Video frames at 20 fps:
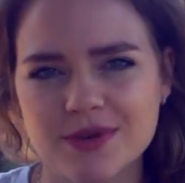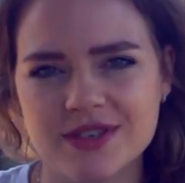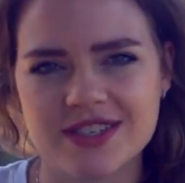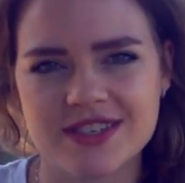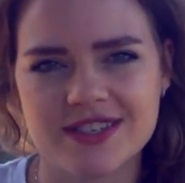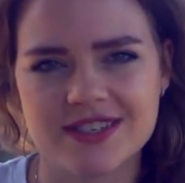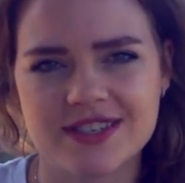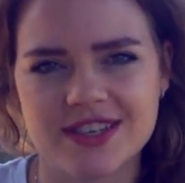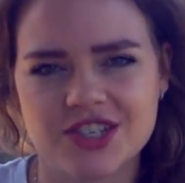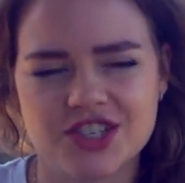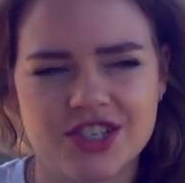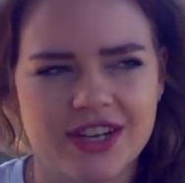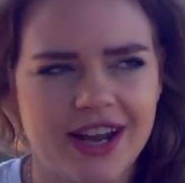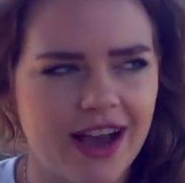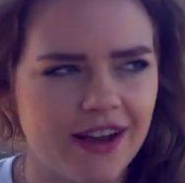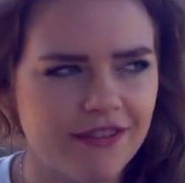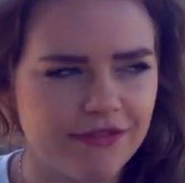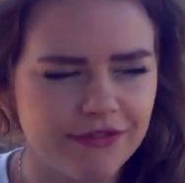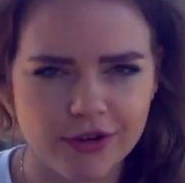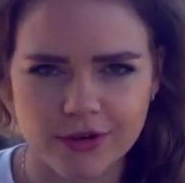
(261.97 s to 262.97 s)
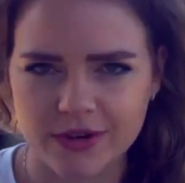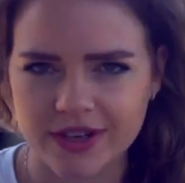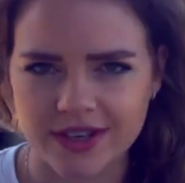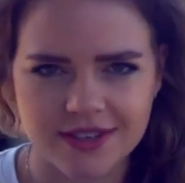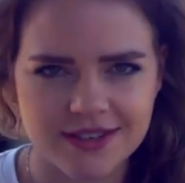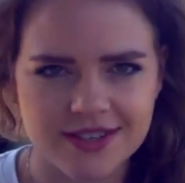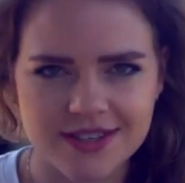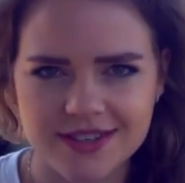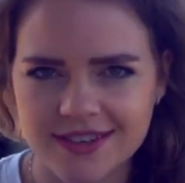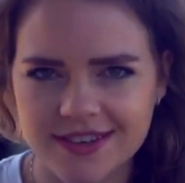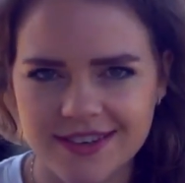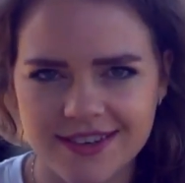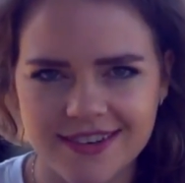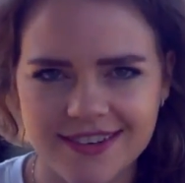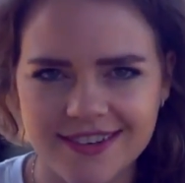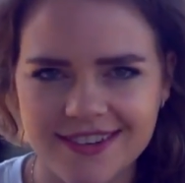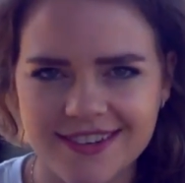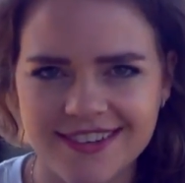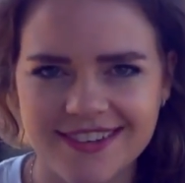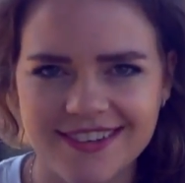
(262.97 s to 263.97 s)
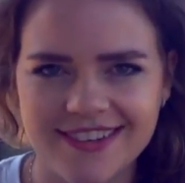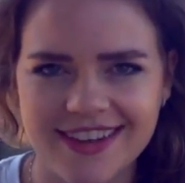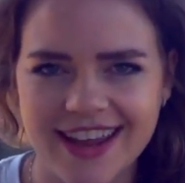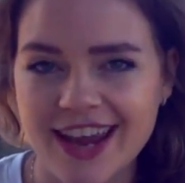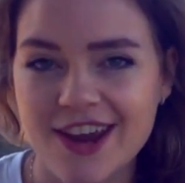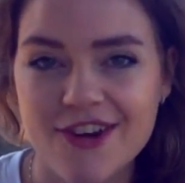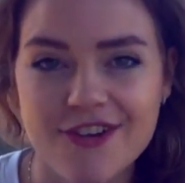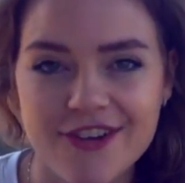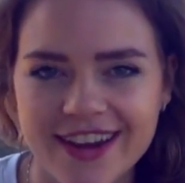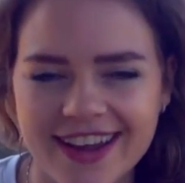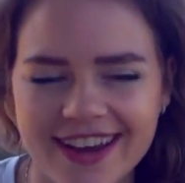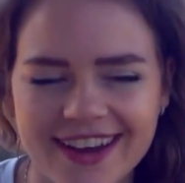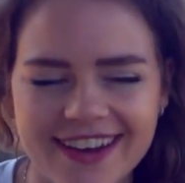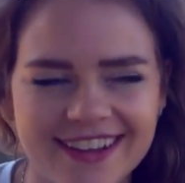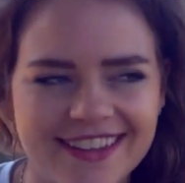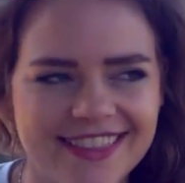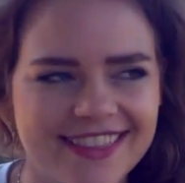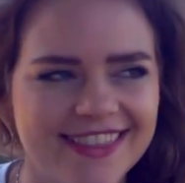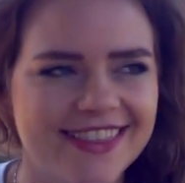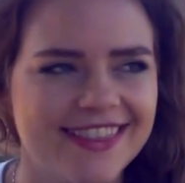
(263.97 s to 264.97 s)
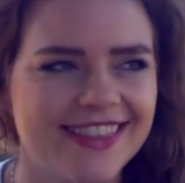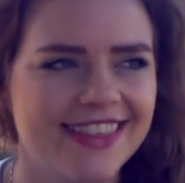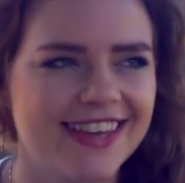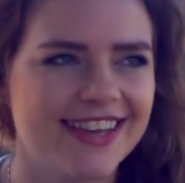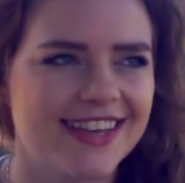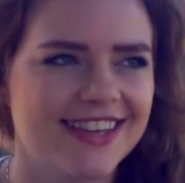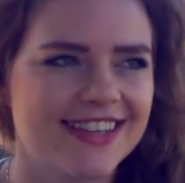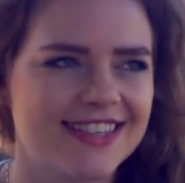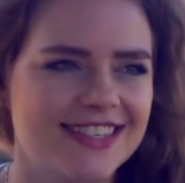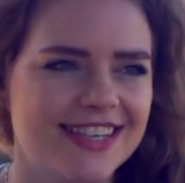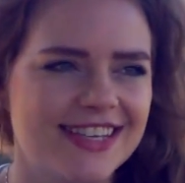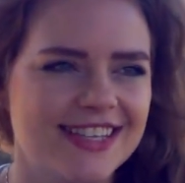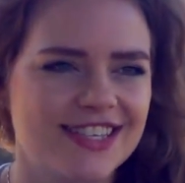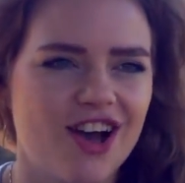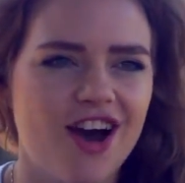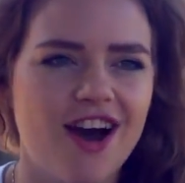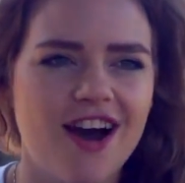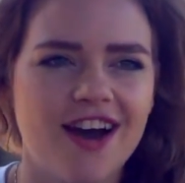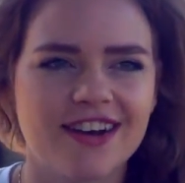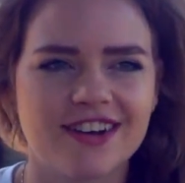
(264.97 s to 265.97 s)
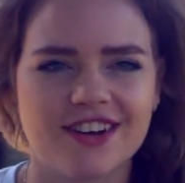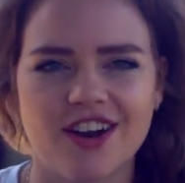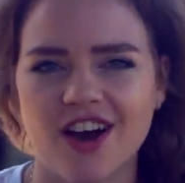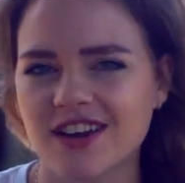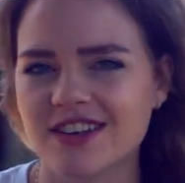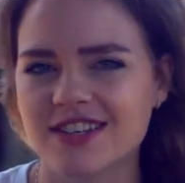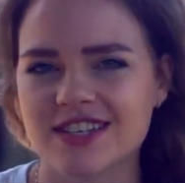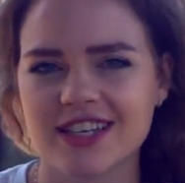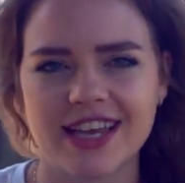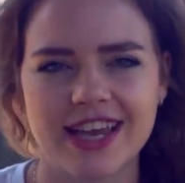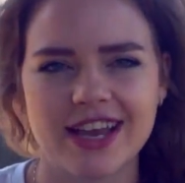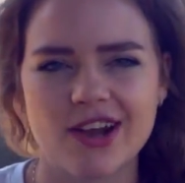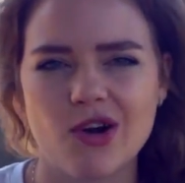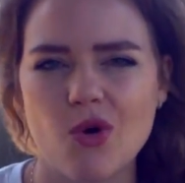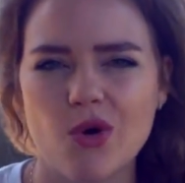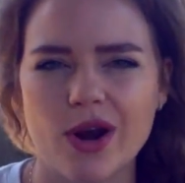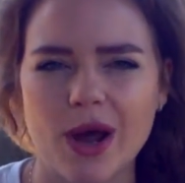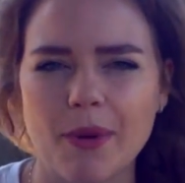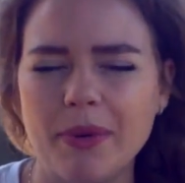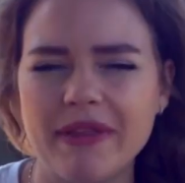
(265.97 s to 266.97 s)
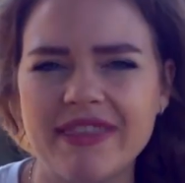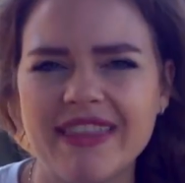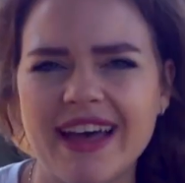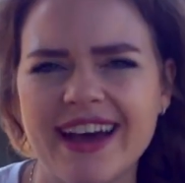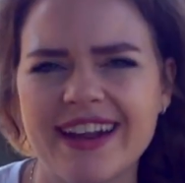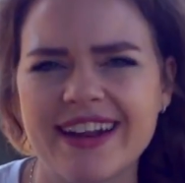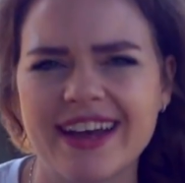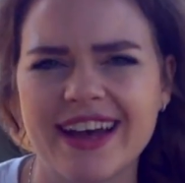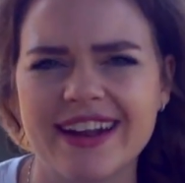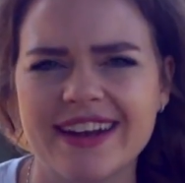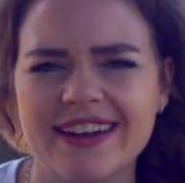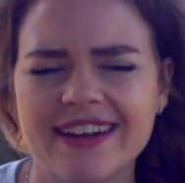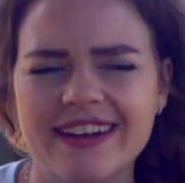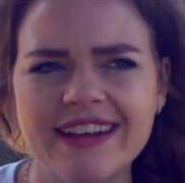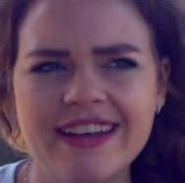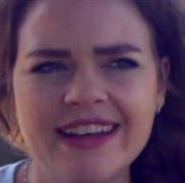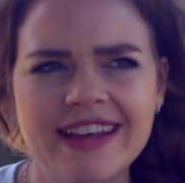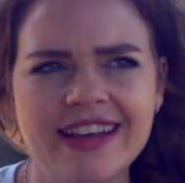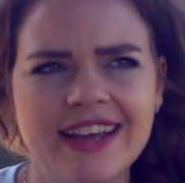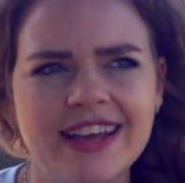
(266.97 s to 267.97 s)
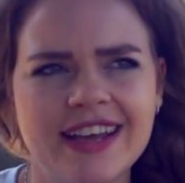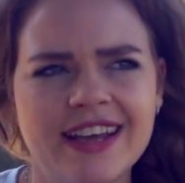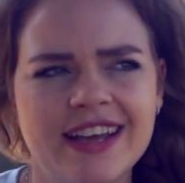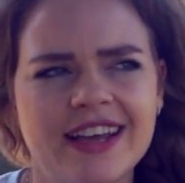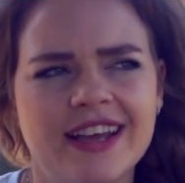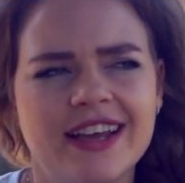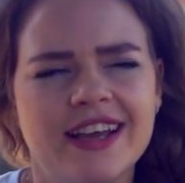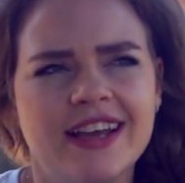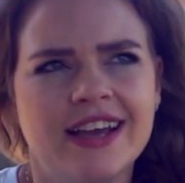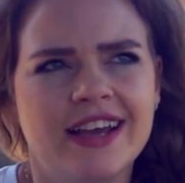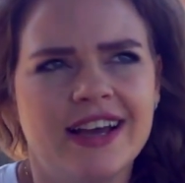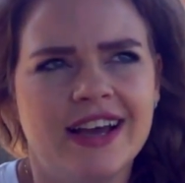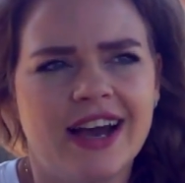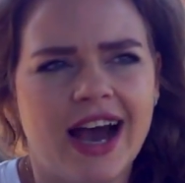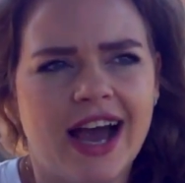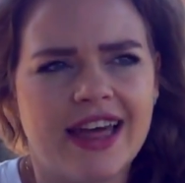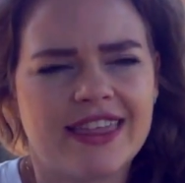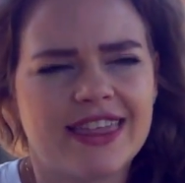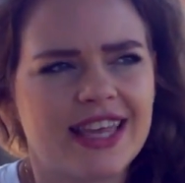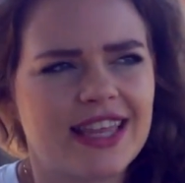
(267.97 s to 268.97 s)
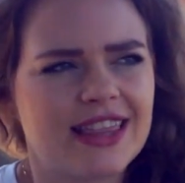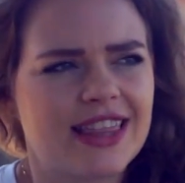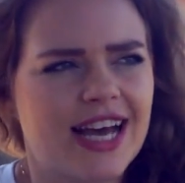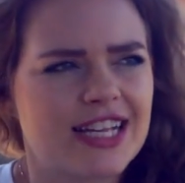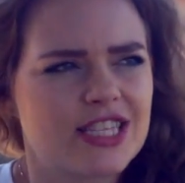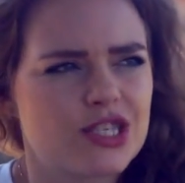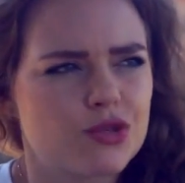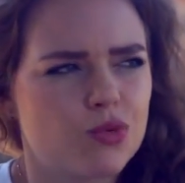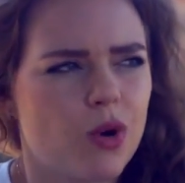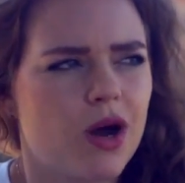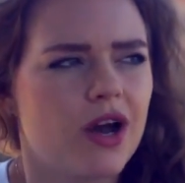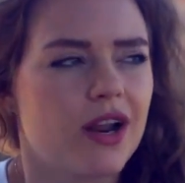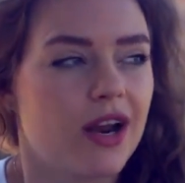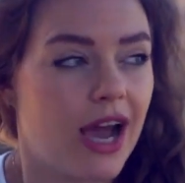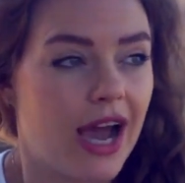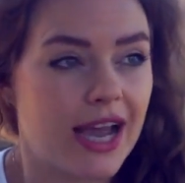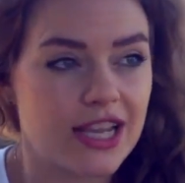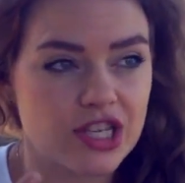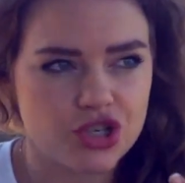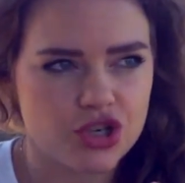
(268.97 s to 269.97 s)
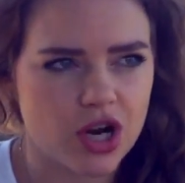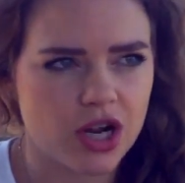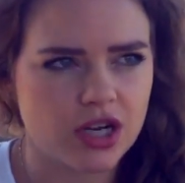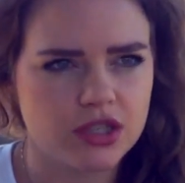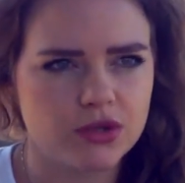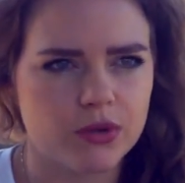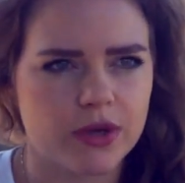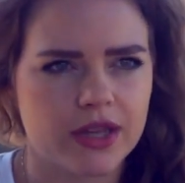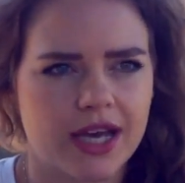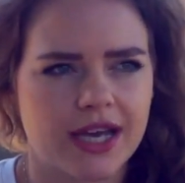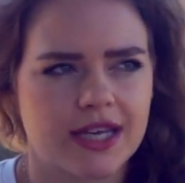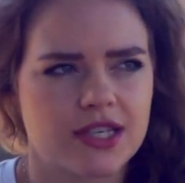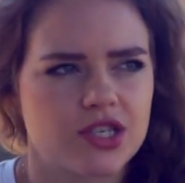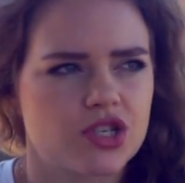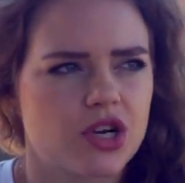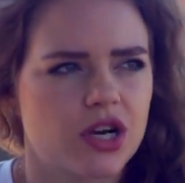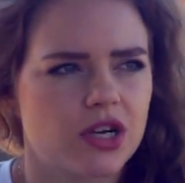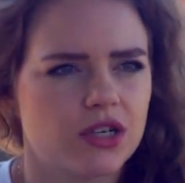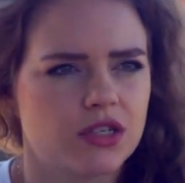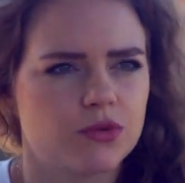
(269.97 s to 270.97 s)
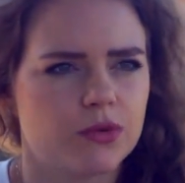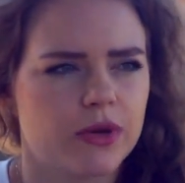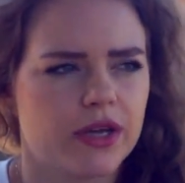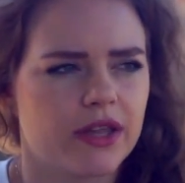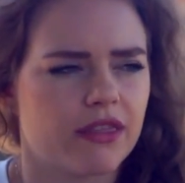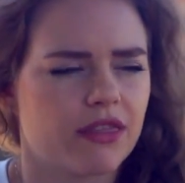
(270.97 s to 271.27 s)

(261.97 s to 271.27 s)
is such an affluent area. It's hard not to get caught up in that, and I think that's what I struggled with. I struggled with